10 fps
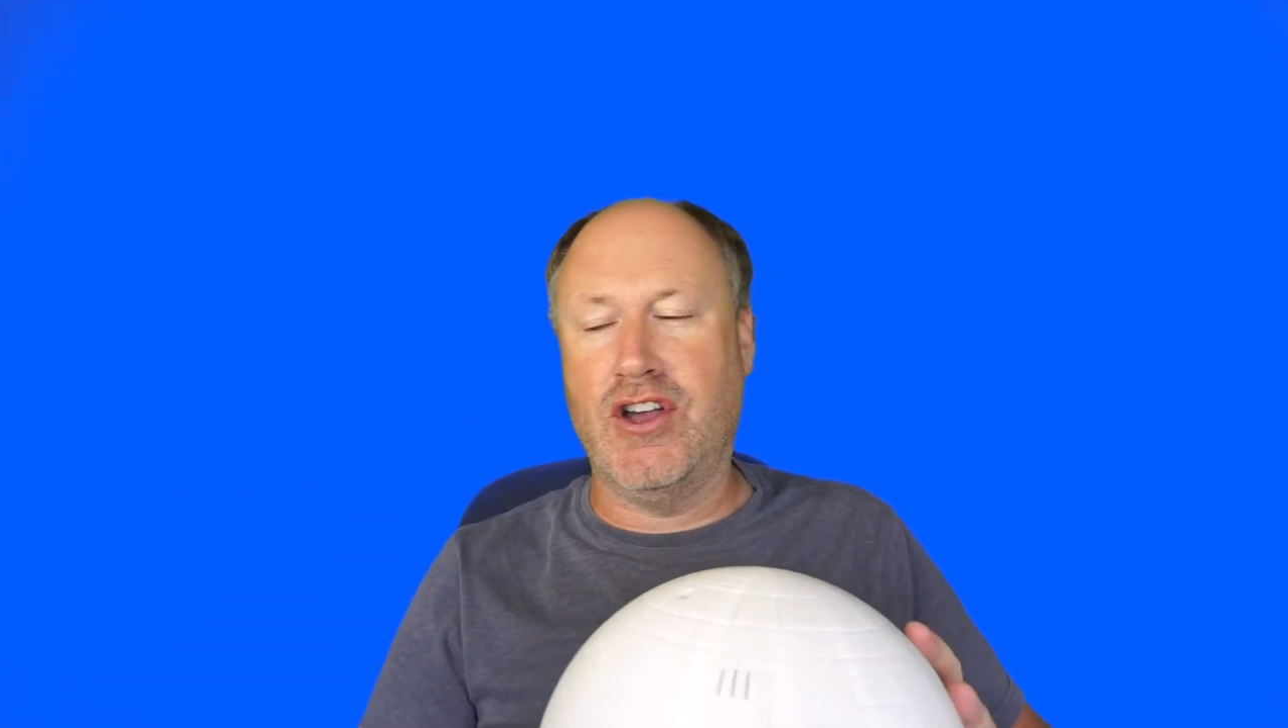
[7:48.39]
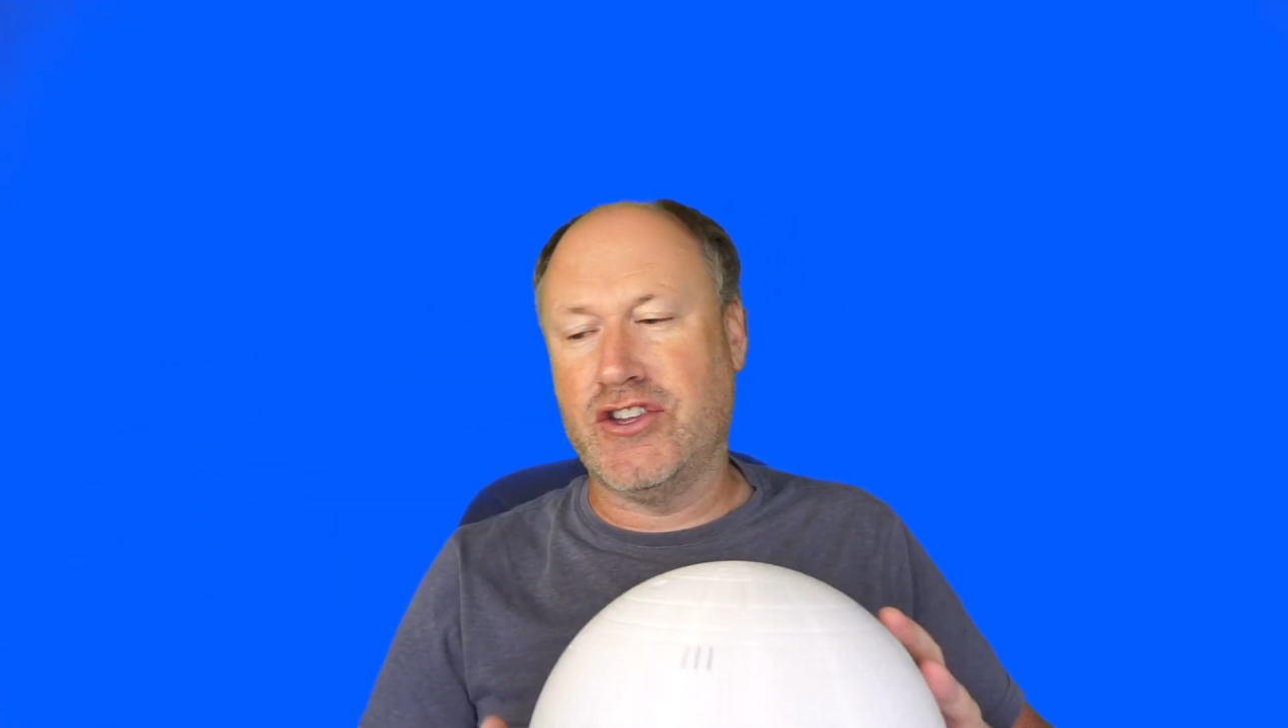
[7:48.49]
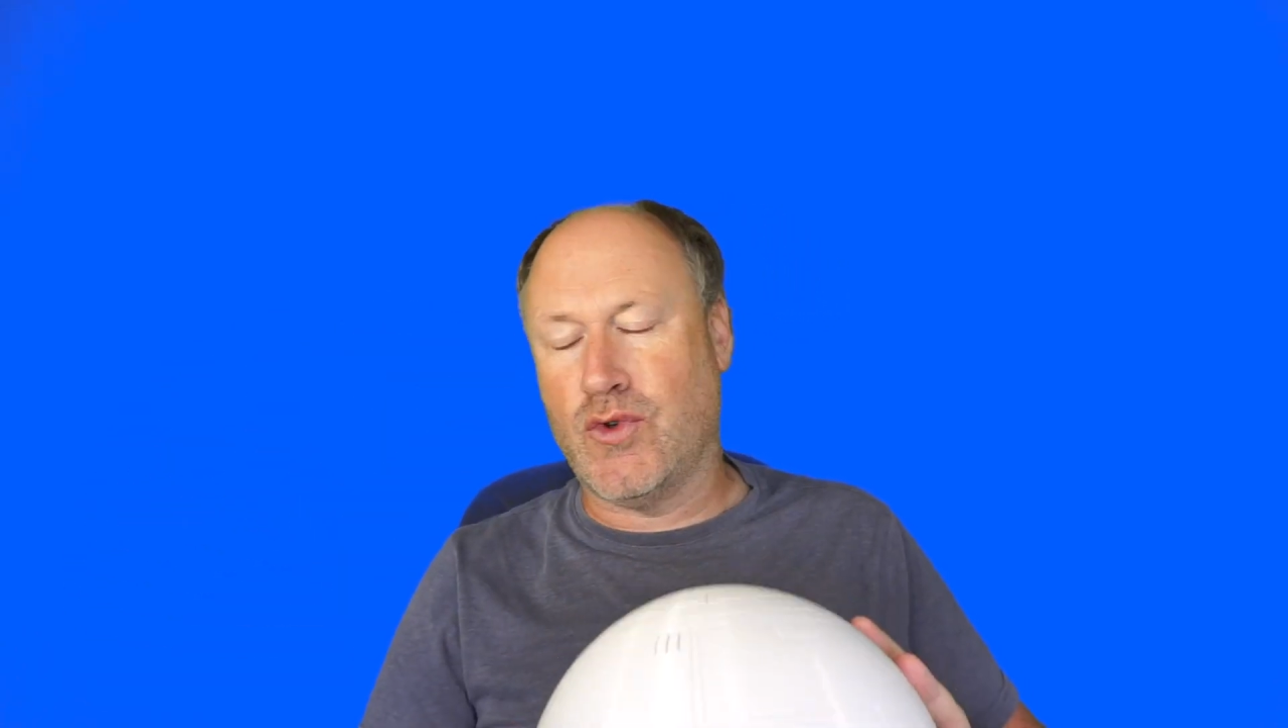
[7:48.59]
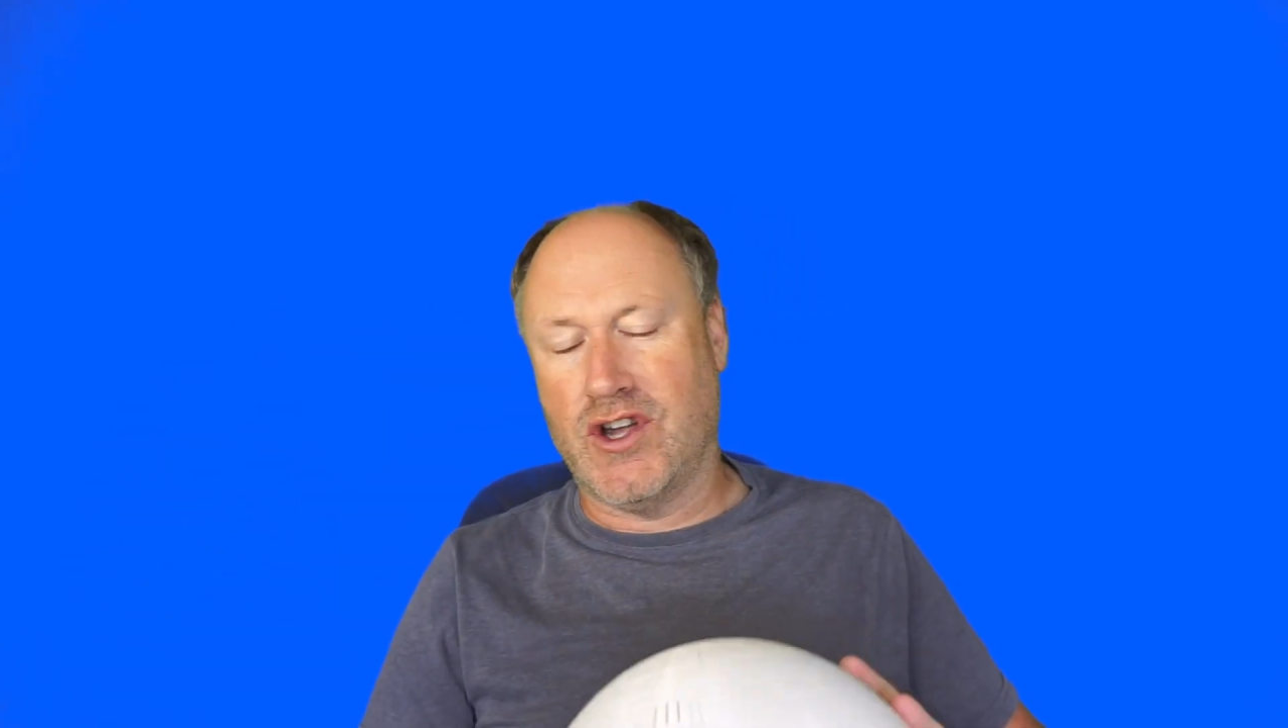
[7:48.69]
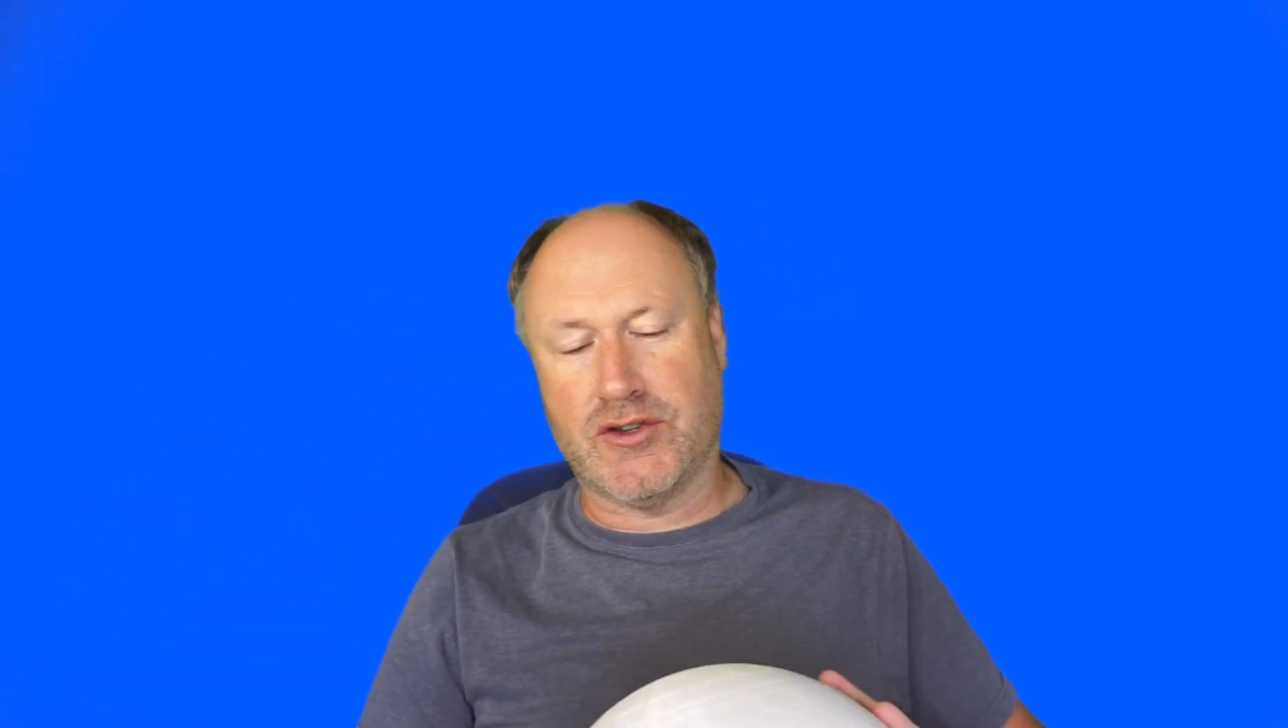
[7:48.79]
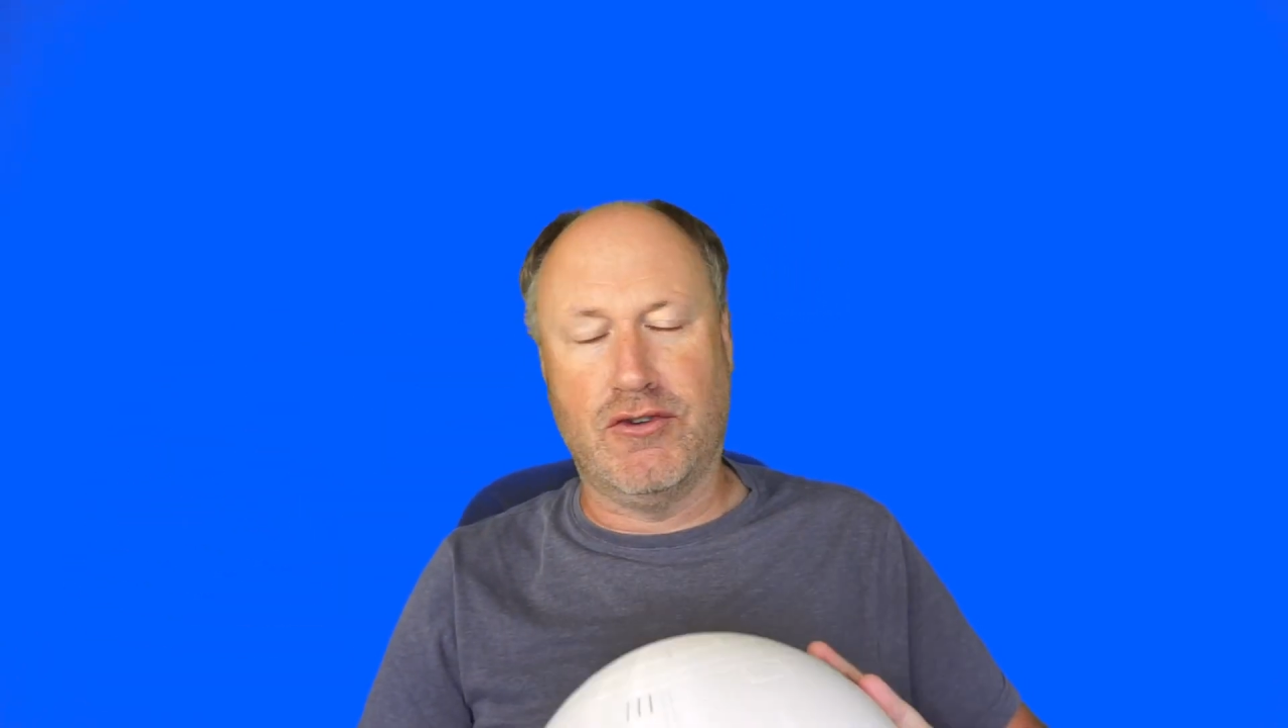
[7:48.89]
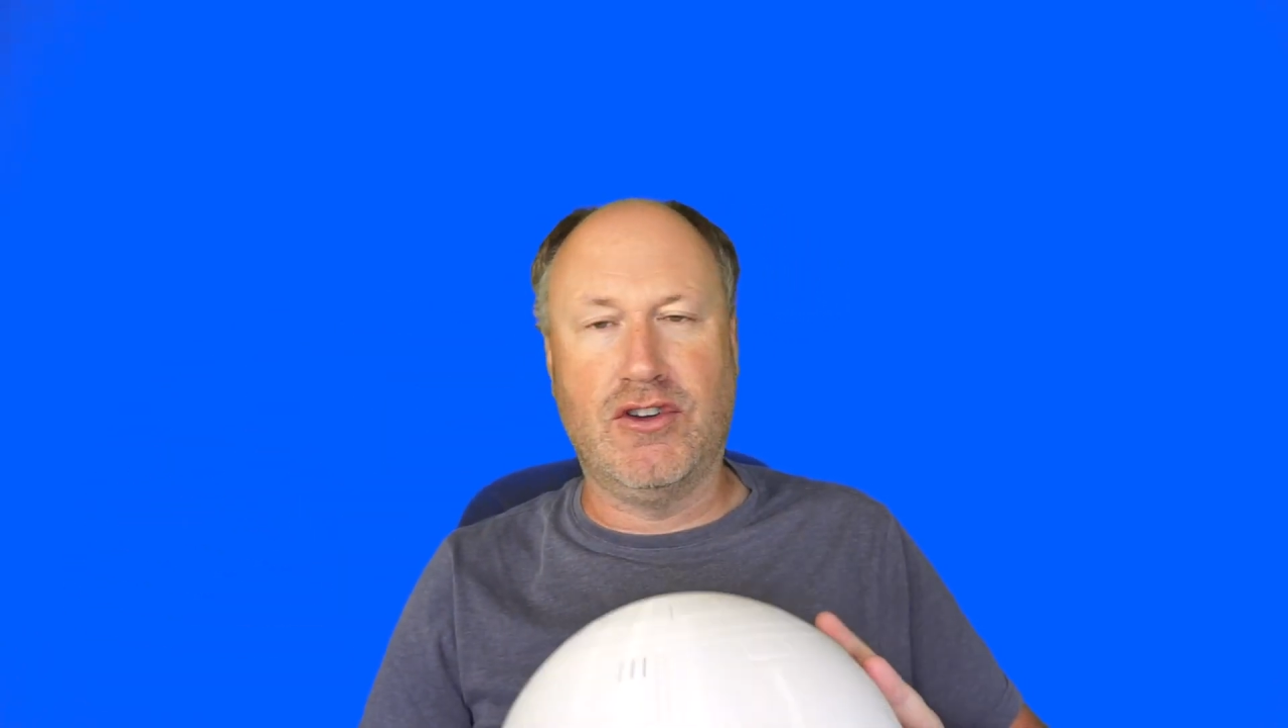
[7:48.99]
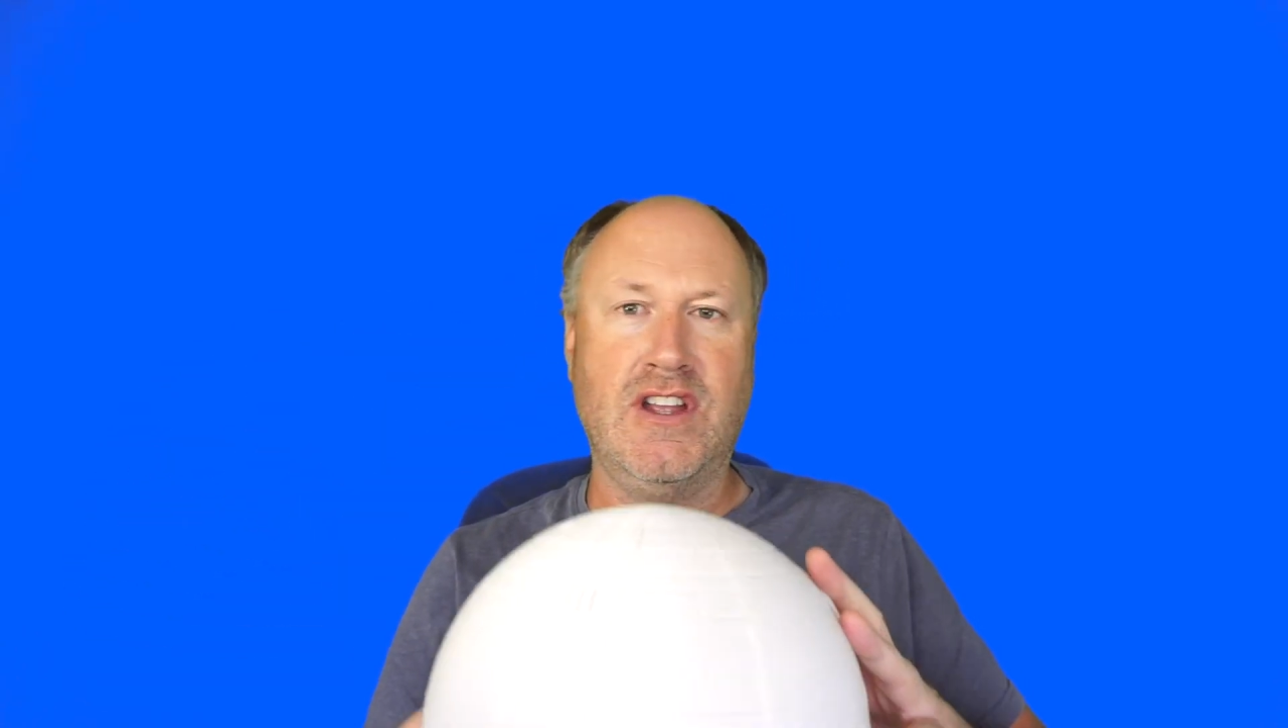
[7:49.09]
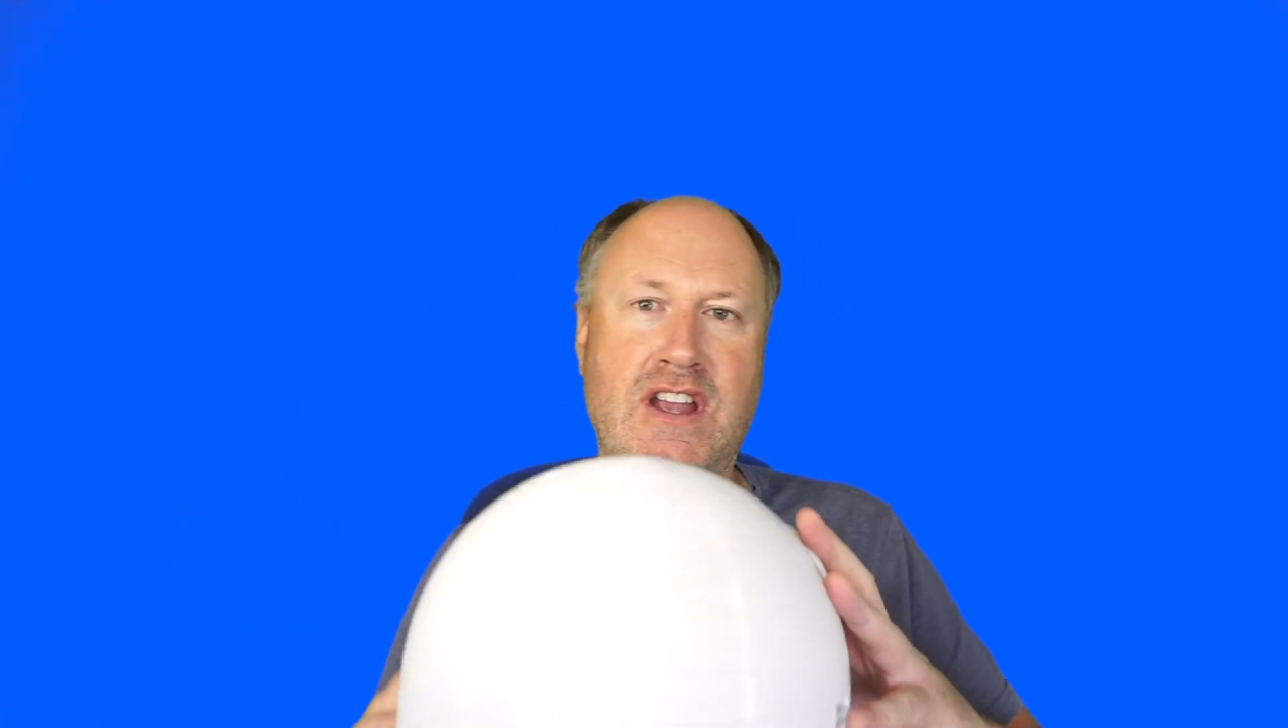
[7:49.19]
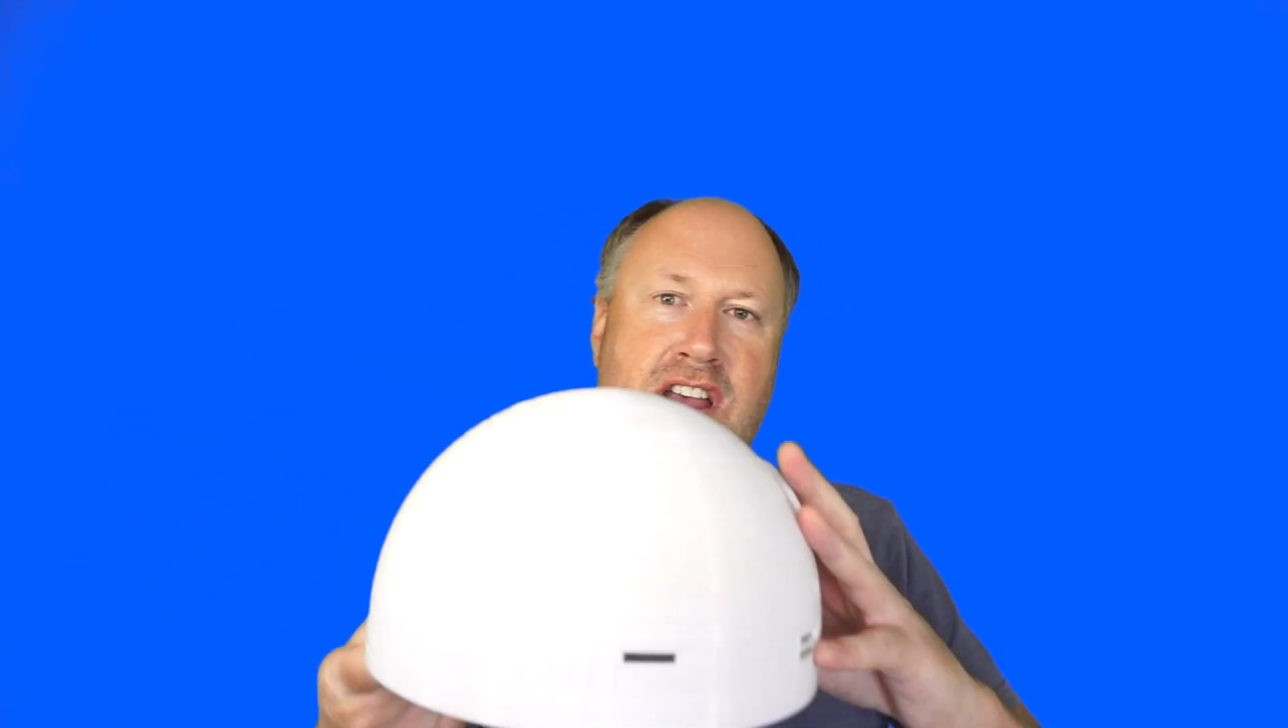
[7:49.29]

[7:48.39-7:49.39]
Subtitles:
it's quite small.